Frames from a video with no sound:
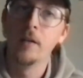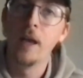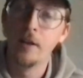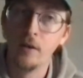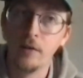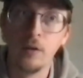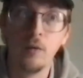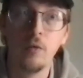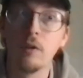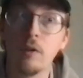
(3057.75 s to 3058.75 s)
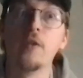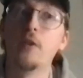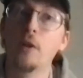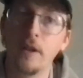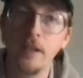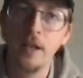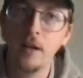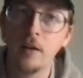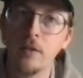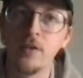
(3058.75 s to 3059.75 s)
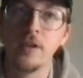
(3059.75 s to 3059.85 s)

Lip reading: editor of the New Yorker for 30 years,